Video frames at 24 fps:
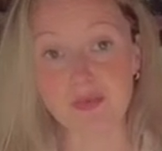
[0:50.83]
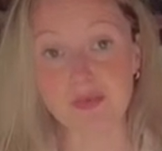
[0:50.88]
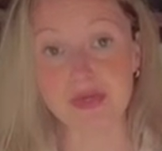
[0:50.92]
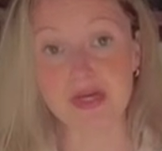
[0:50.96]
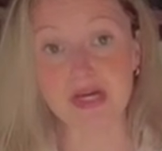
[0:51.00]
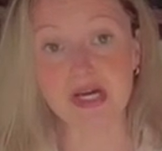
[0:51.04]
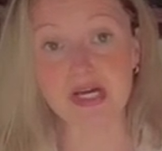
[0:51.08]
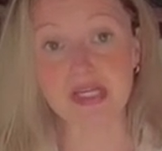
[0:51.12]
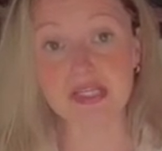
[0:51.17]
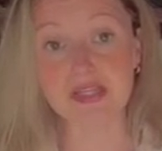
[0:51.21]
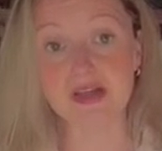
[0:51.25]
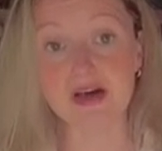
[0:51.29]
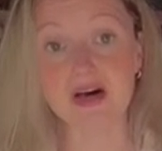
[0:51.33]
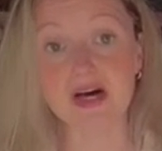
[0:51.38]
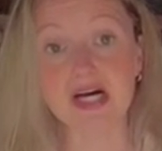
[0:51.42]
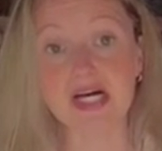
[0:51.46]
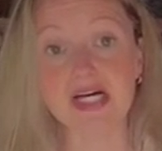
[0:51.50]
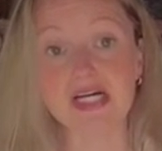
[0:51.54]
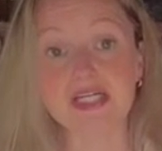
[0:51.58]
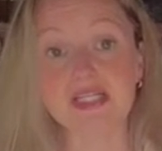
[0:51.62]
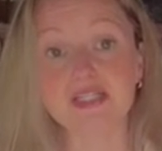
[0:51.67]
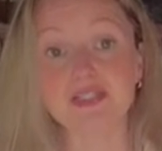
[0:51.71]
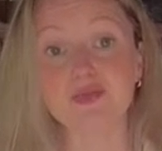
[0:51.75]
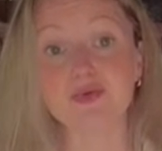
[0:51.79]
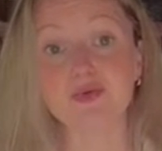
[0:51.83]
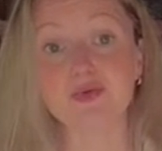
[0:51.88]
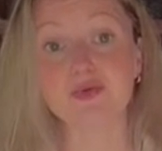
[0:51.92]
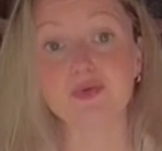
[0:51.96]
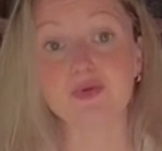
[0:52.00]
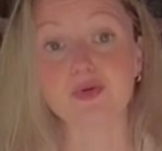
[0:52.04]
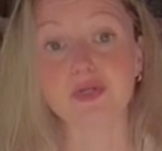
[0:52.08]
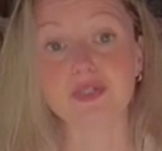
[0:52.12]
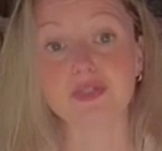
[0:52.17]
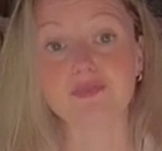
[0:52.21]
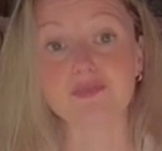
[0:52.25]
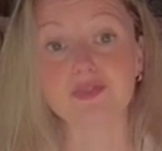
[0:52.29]
online
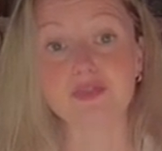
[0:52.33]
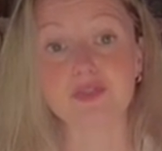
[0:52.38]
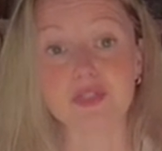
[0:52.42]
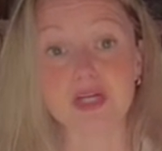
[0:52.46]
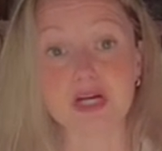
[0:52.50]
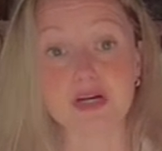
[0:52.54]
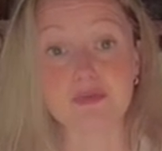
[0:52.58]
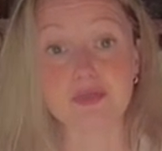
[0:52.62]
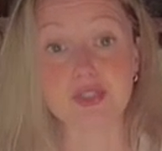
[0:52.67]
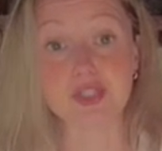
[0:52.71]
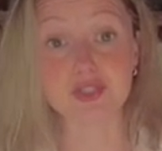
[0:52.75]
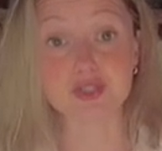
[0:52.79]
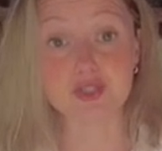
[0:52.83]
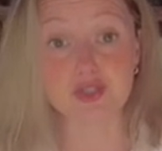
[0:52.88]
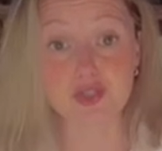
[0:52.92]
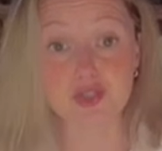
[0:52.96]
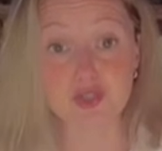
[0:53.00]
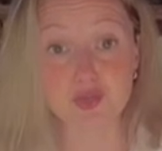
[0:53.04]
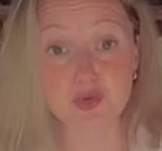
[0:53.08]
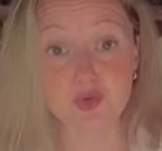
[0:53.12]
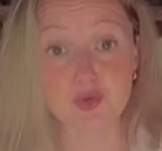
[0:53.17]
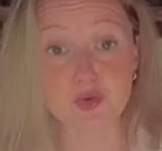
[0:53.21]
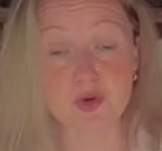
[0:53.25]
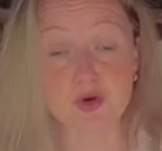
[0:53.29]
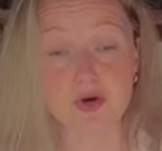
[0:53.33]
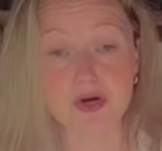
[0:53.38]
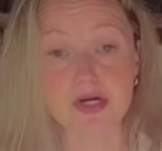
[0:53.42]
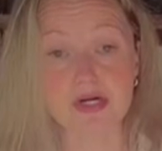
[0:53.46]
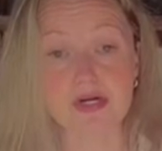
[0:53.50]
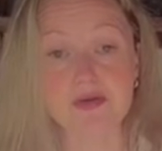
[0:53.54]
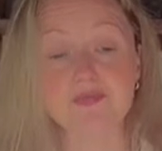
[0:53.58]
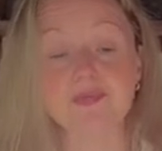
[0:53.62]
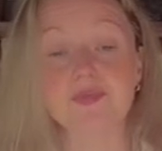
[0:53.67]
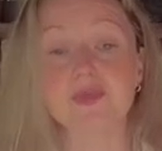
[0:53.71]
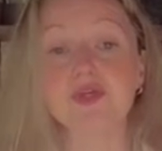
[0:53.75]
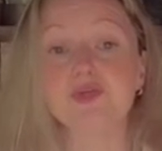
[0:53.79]
or if you're coming to the
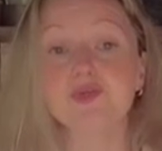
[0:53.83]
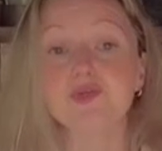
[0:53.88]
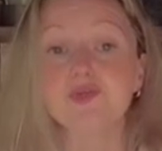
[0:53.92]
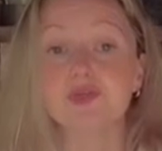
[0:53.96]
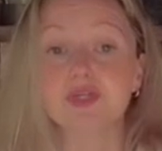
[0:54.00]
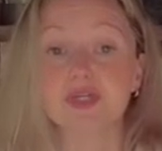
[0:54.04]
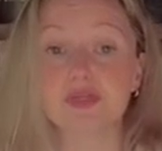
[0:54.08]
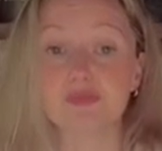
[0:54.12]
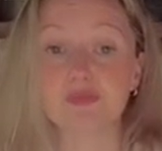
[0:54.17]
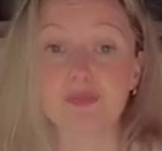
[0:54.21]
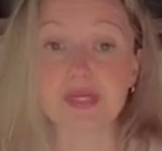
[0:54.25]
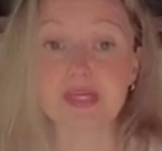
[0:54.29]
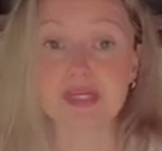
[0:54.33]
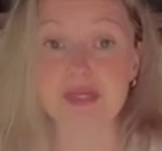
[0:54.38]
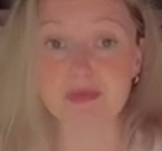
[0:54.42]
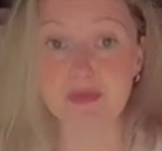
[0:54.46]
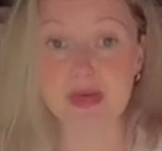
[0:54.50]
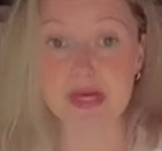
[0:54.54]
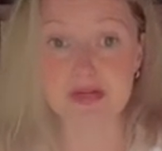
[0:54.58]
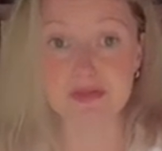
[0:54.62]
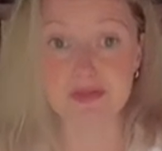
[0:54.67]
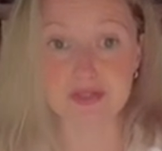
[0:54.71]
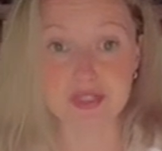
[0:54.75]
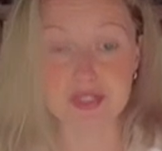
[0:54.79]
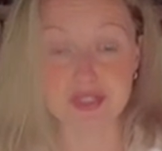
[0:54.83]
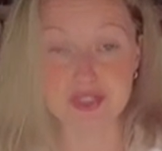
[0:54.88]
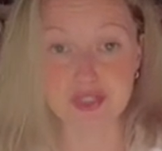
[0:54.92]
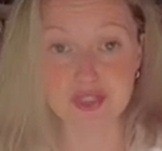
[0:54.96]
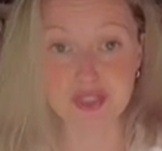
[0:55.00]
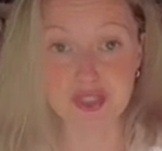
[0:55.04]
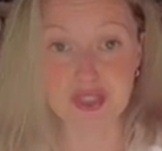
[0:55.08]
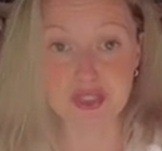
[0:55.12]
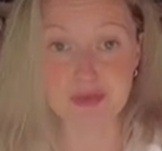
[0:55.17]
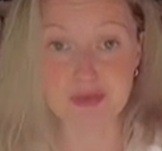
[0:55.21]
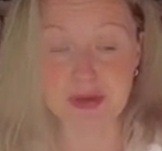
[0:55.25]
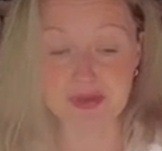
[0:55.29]
store, you can make a better
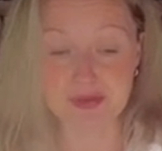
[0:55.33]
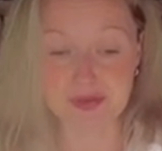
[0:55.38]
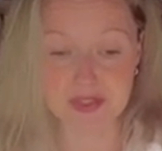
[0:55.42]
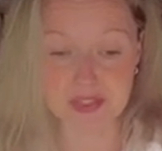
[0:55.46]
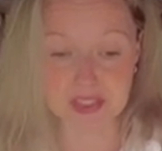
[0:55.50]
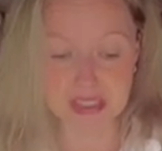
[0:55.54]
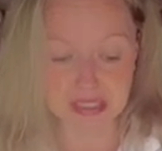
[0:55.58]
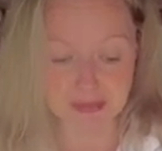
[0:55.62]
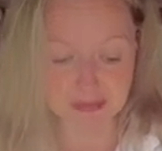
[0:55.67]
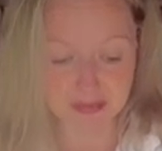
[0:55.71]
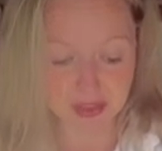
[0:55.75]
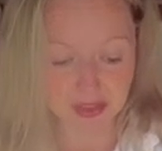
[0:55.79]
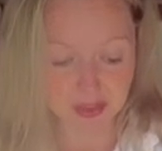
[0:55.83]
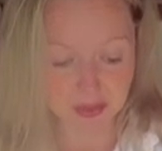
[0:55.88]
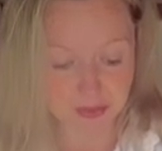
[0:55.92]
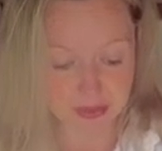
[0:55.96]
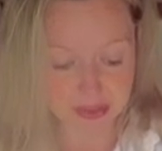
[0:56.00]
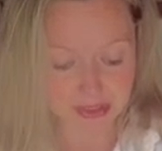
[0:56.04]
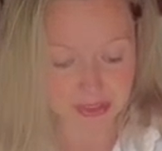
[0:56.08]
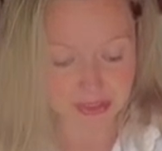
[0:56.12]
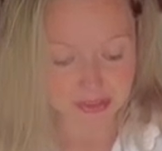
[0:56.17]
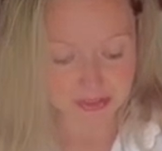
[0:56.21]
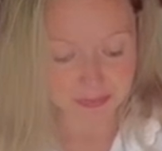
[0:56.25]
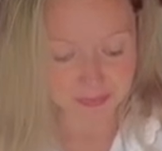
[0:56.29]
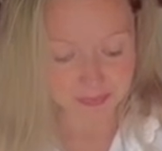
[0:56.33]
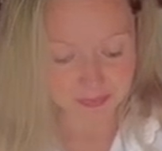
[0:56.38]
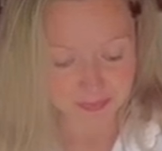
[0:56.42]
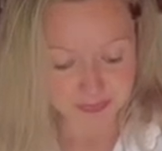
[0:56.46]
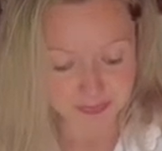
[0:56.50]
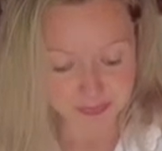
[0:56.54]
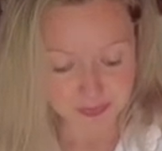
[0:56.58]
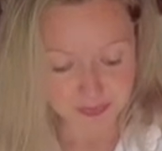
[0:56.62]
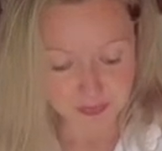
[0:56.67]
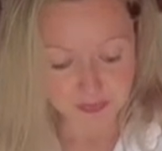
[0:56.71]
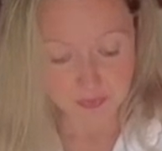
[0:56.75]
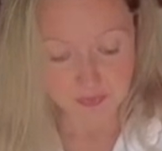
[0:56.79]
decision about the tape that you need
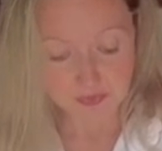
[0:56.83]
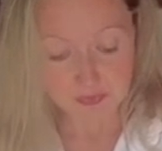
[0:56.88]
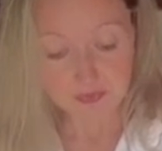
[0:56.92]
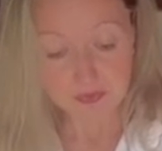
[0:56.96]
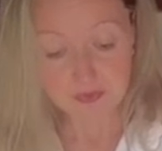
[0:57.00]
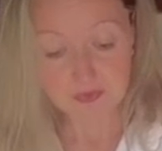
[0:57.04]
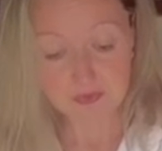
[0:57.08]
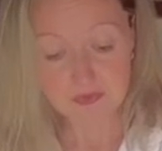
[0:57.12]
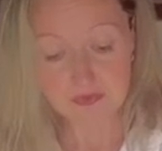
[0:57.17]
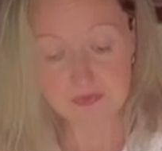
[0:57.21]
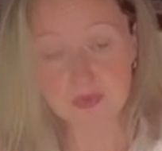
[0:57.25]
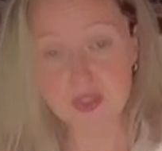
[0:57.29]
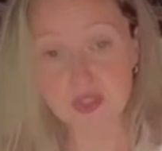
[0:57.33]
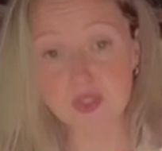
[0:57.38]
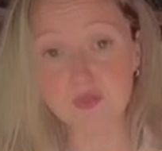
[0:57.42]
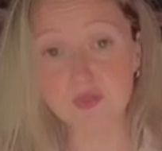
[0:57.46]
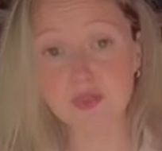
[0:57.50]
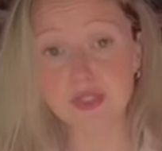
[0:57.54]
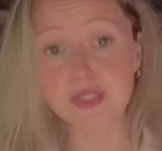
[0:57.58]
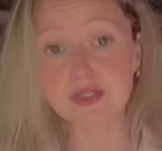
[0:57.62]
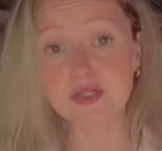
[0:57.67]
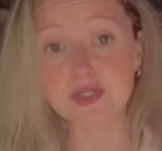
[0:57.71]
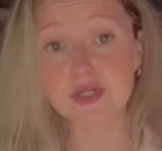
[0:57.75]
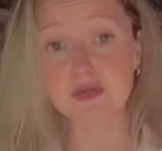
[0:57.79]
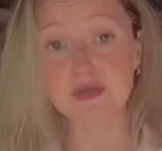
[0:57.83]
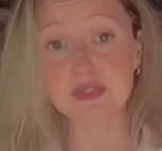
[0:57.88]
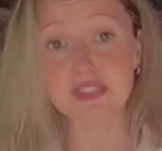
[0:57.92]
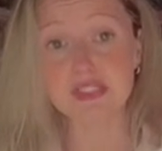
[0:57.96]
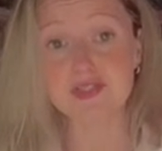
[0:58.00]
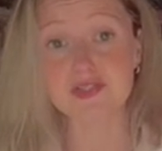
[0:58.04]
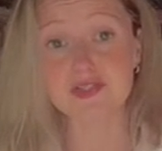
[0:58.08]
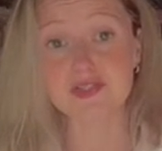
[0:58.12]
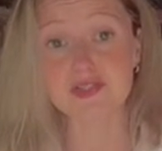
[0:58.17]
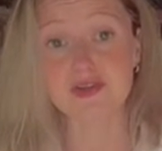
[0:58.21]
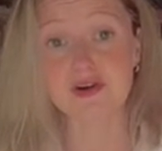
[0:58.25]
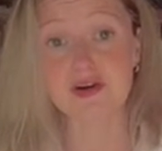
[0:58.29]
we are going to
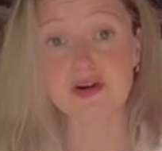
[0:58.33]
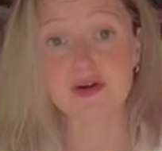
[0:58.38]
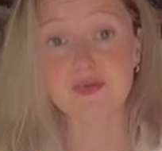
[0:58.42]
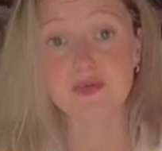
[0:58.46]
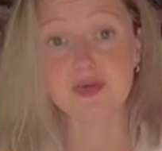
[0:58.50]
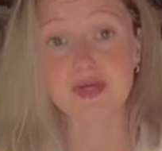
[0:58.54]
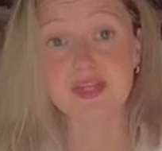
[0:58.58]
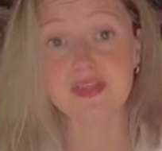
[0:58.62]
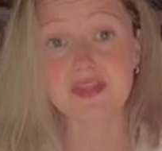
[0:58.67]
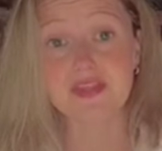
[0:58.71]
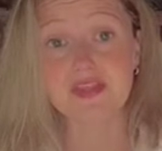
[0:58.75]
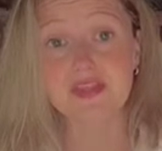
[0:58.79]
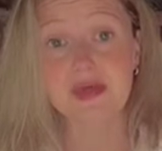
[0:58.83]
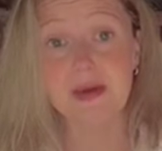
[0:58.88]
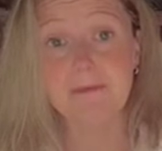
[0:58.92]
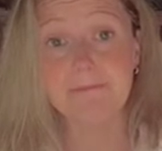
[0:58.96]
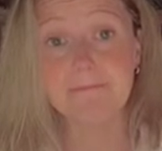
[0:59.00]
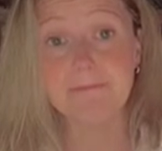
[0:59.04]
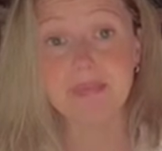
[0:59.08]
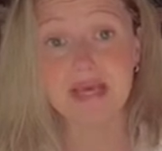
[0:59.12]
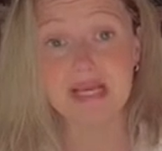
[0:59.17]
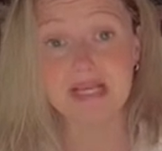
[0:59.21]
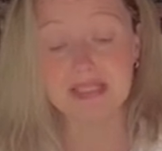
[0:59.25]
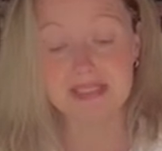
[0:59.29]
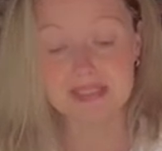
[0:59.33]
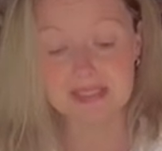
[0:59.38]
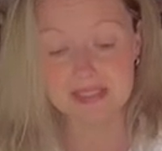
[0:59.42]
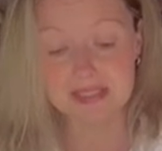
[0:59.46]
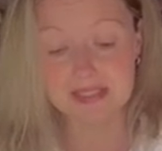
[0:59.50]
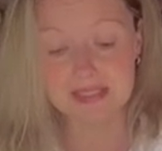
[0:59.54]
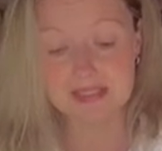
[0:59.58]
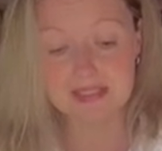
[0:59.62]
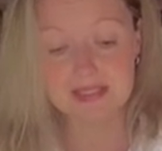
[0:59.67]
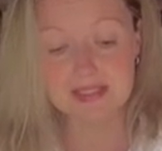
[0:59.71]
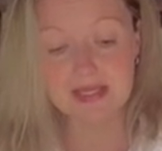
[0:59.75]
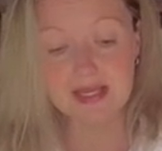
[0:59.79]
start with the
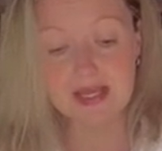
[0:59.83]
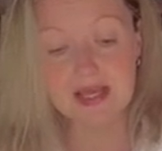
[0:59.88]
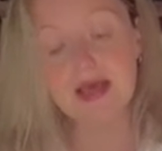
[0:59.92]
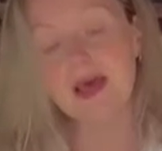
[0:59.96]
basics.